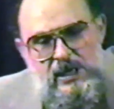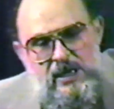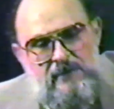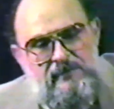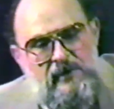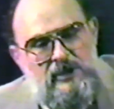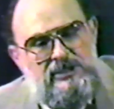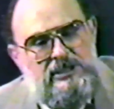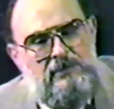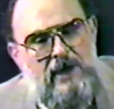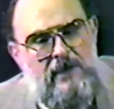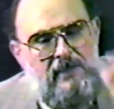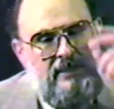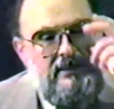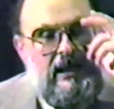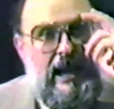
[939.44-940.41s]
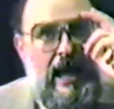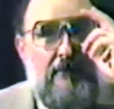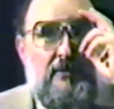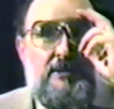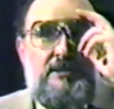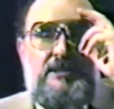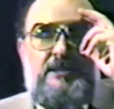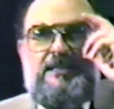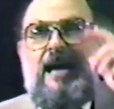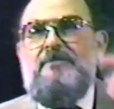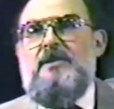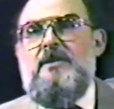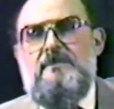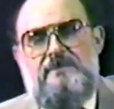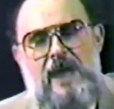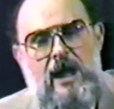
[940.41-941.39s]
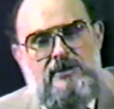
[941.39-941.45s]
1 Corinthians 11,
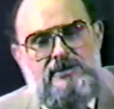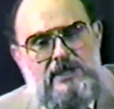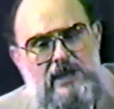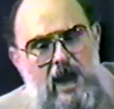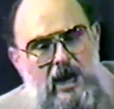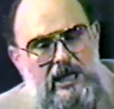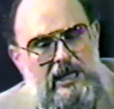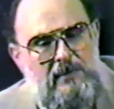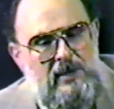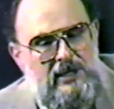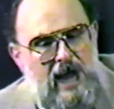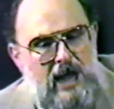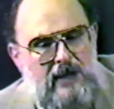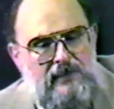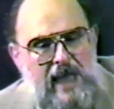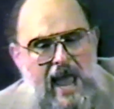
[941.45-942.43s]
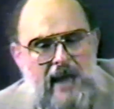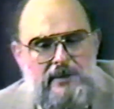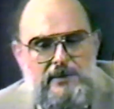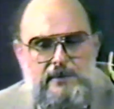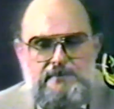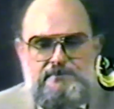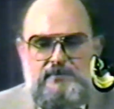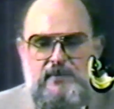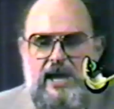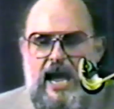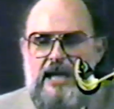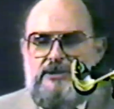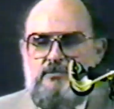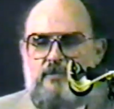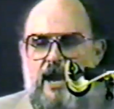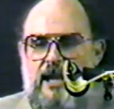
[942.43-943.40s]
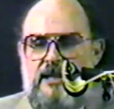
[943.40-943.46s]
7 founds an argument on that,
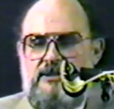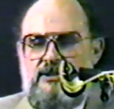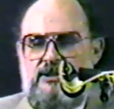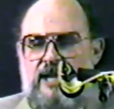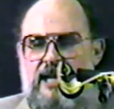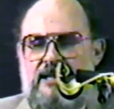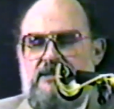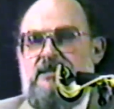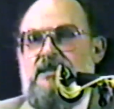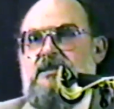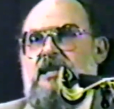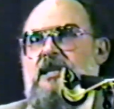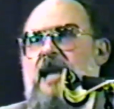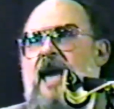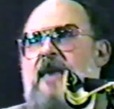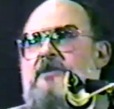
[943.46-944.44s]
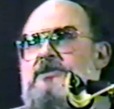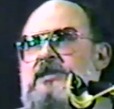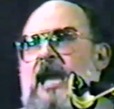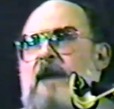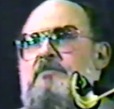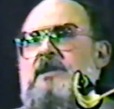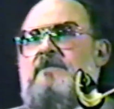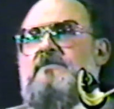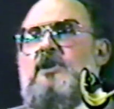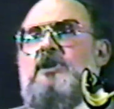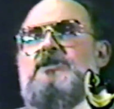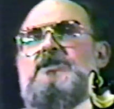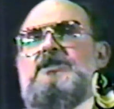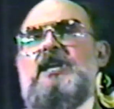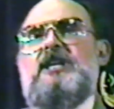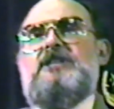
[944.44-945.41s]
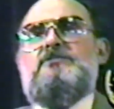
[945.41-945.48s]
as well as Genesis, the ninth chapter, verse
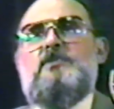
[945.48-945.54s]
6, where